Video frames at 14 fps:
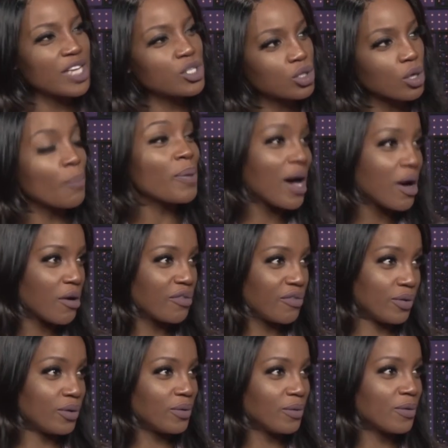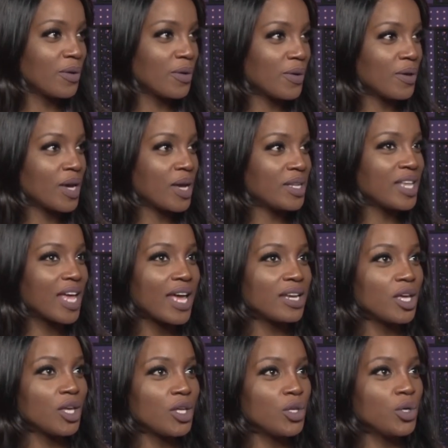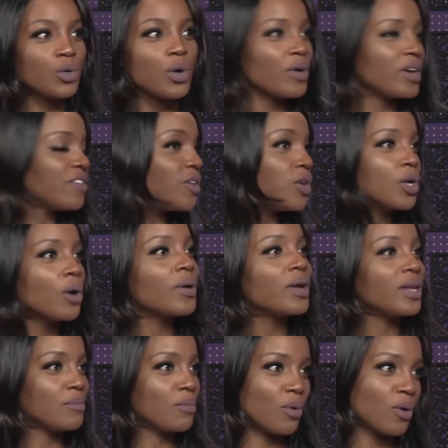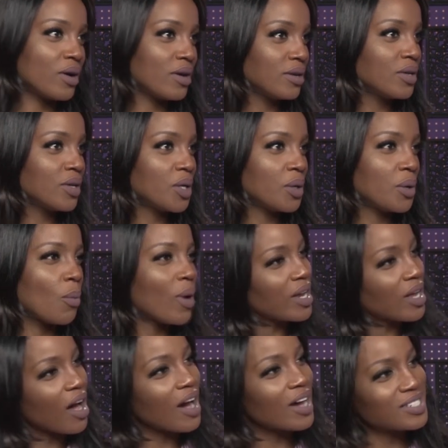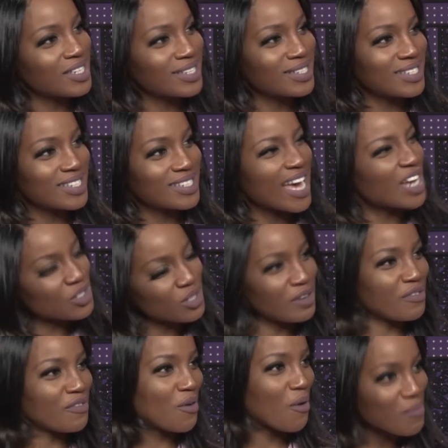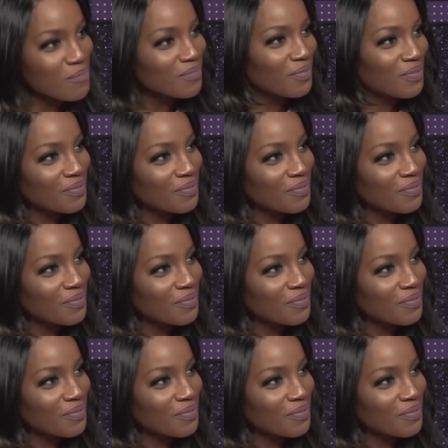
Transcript: is so powerful that you don't even know anymore where the artist is actually from.